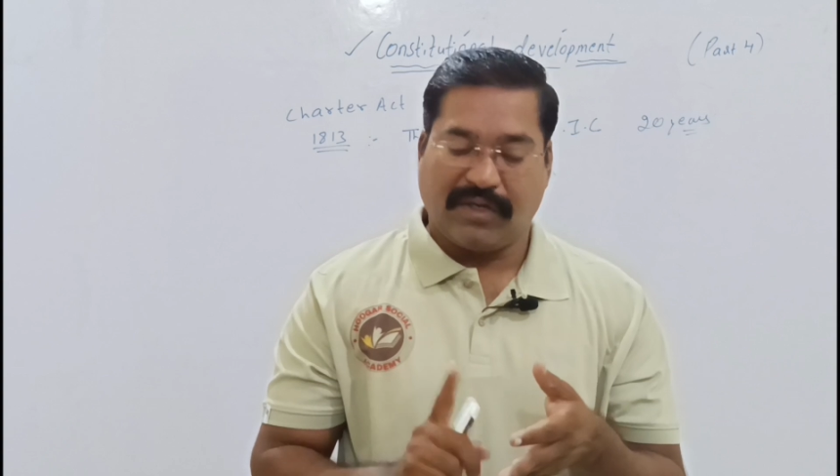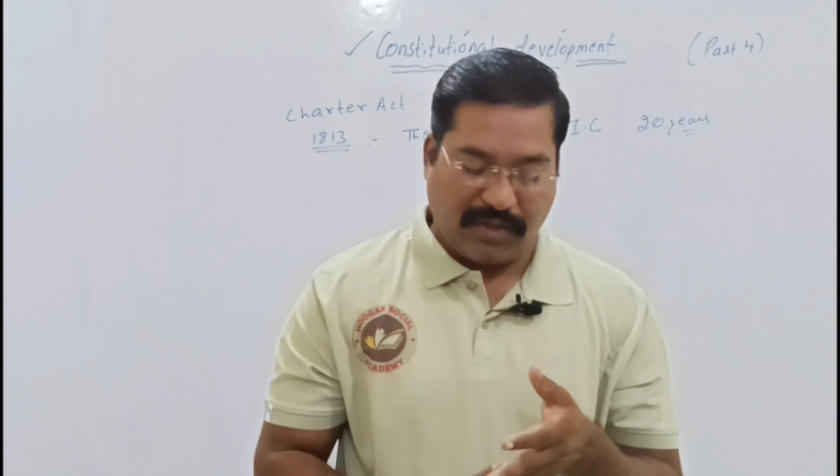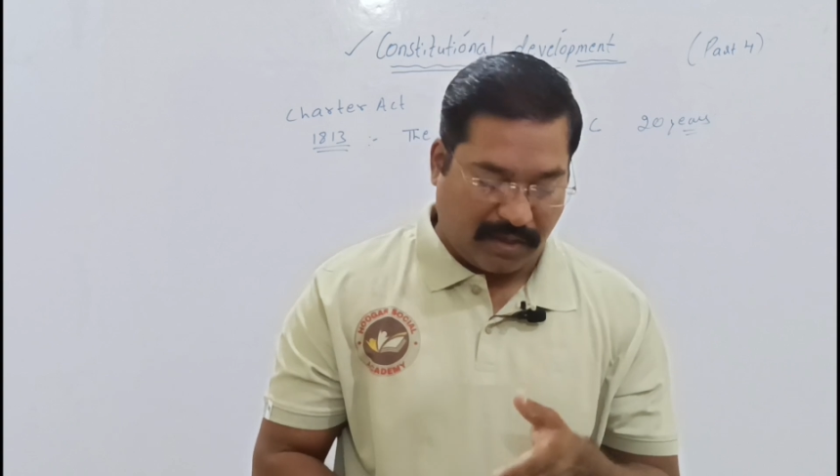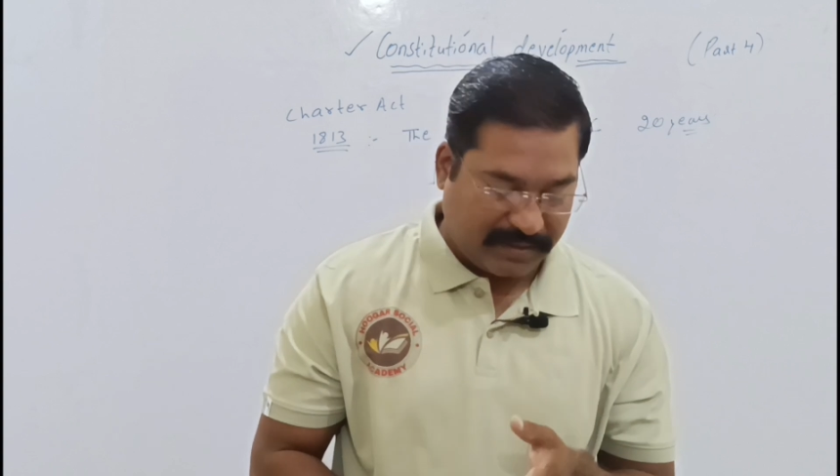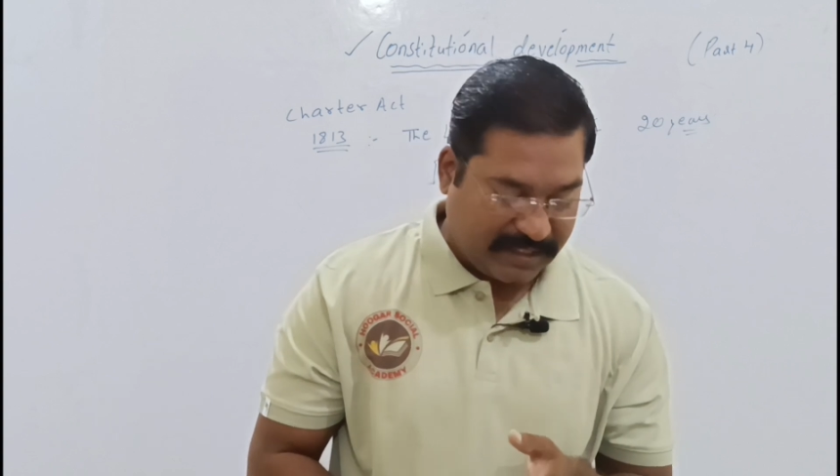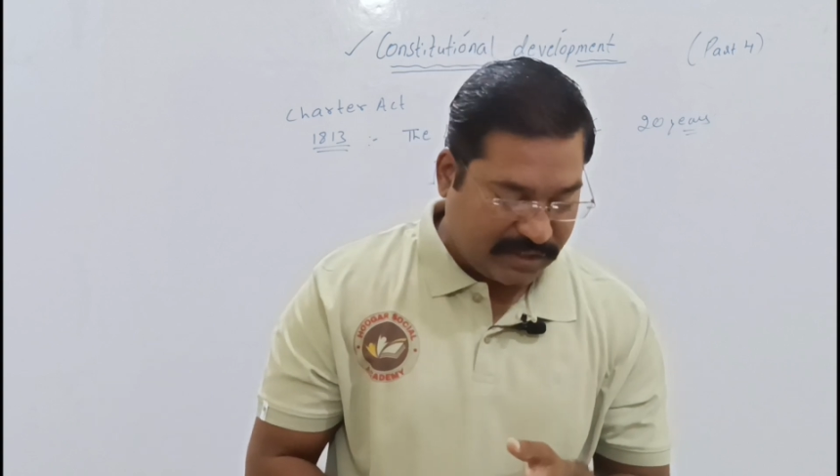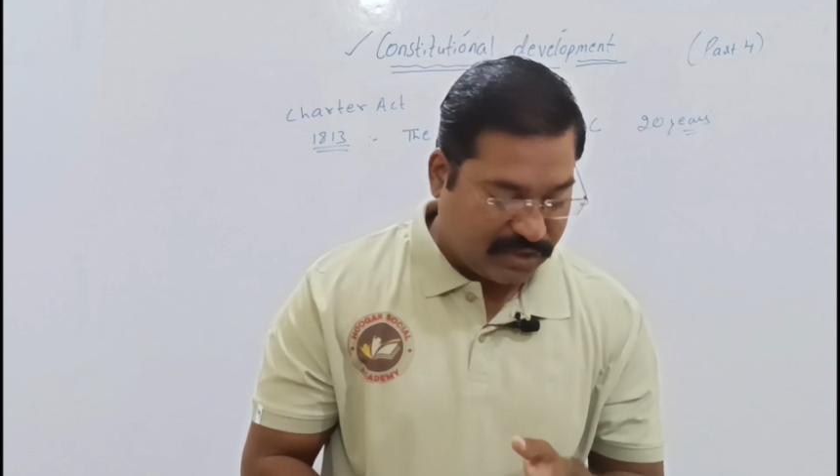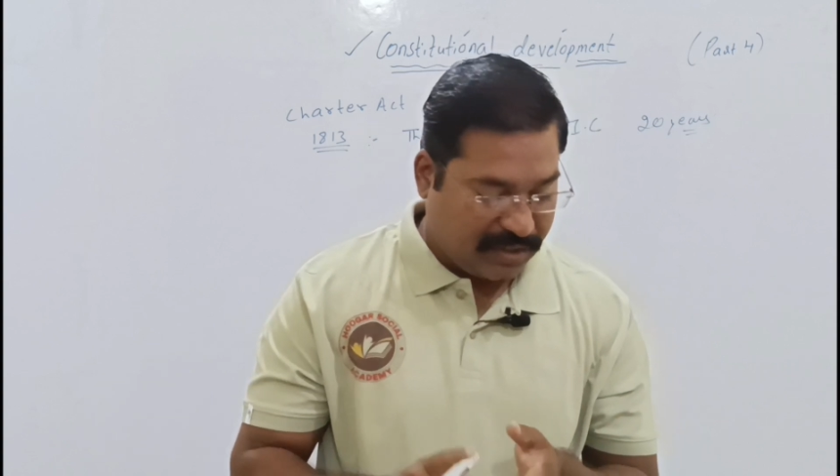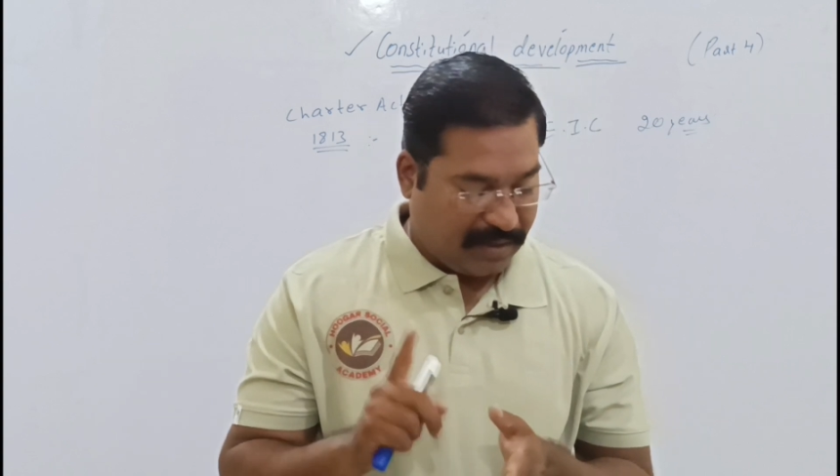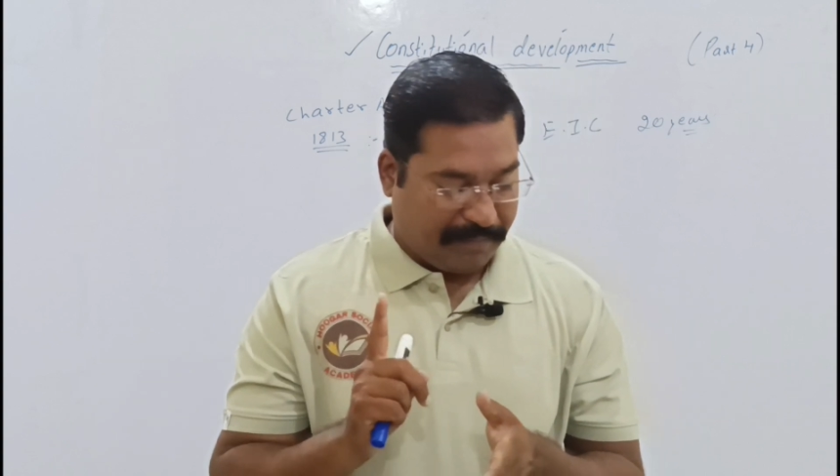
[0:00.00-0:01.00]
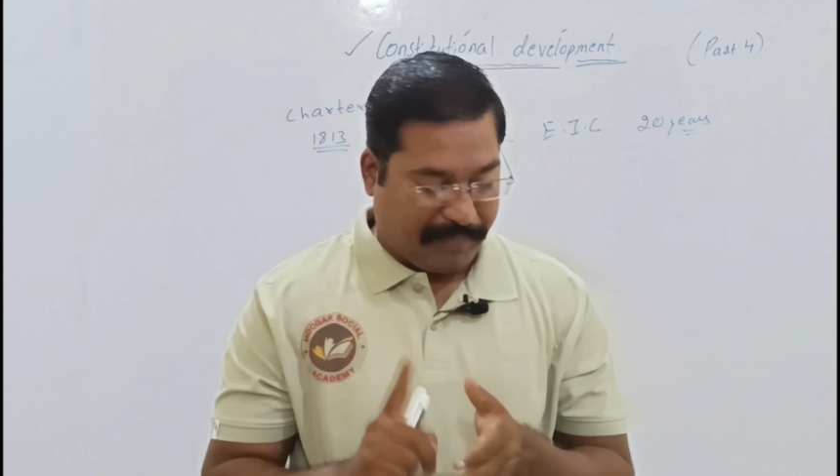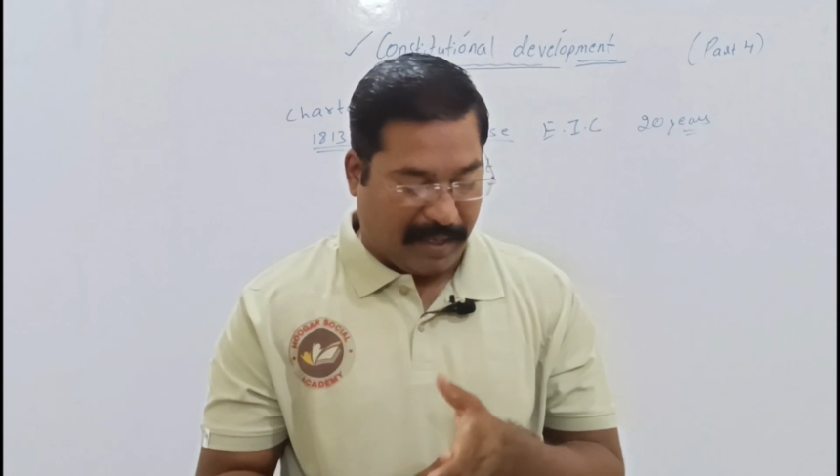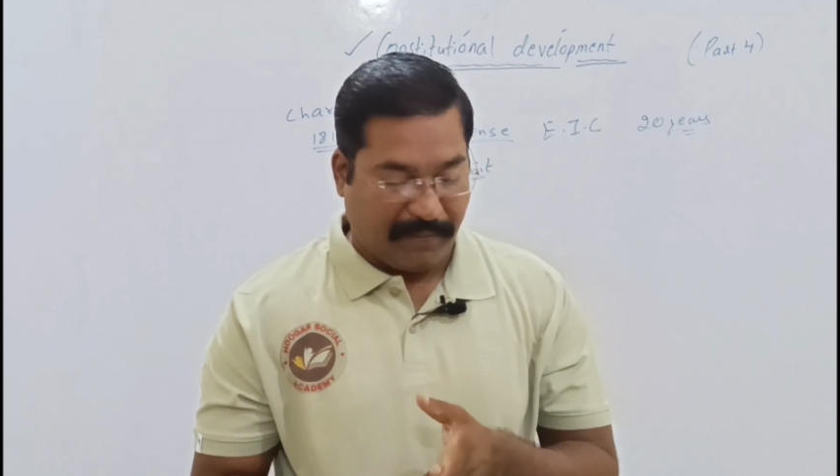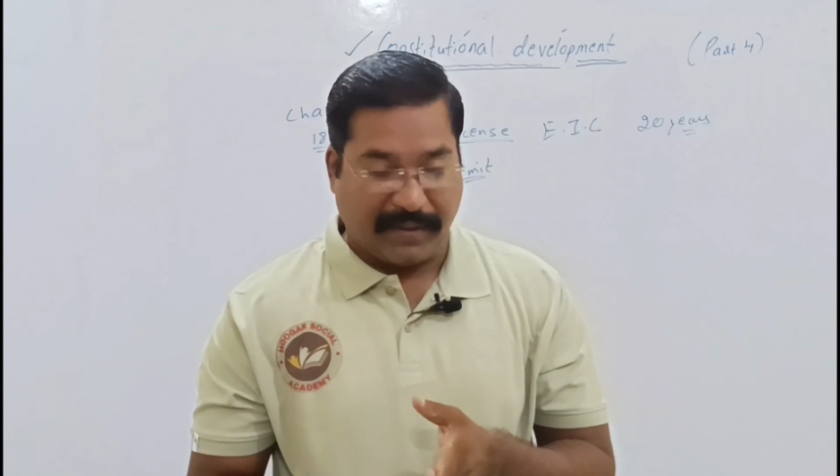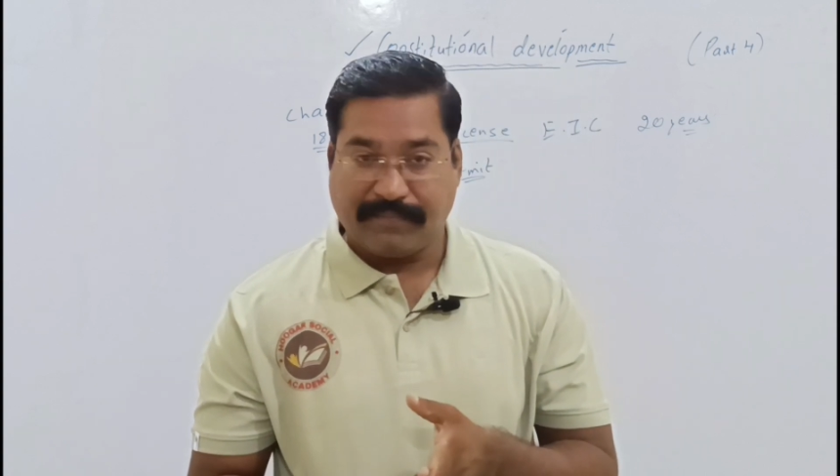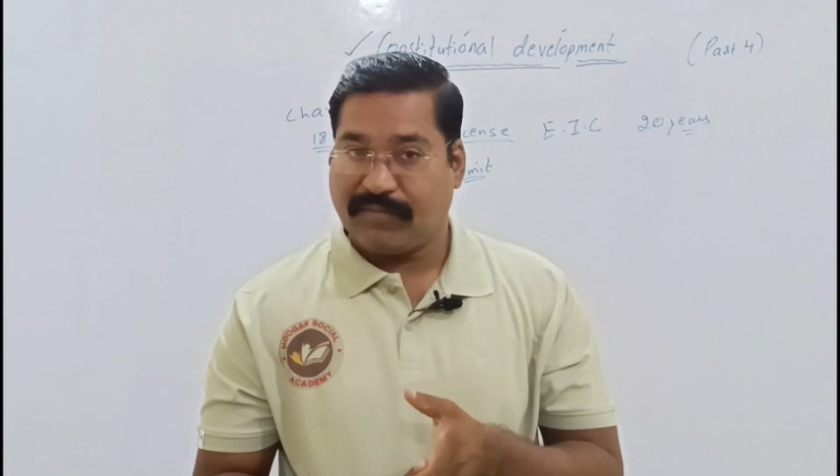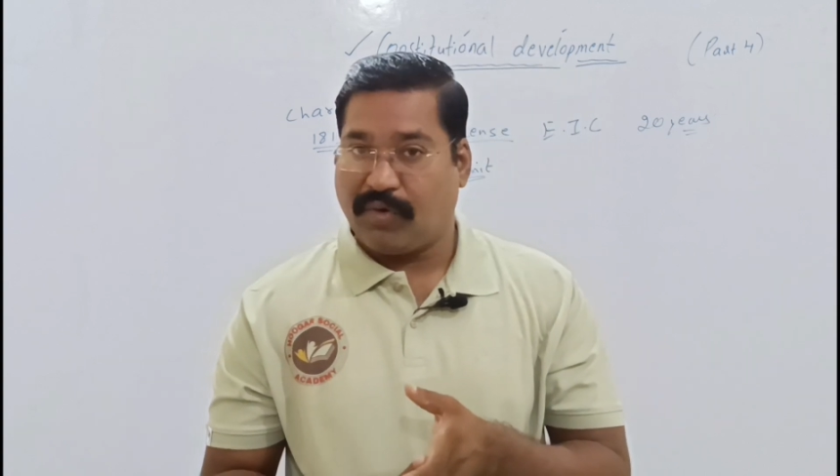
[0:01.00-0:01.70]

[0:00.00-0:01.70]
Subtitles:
got this power.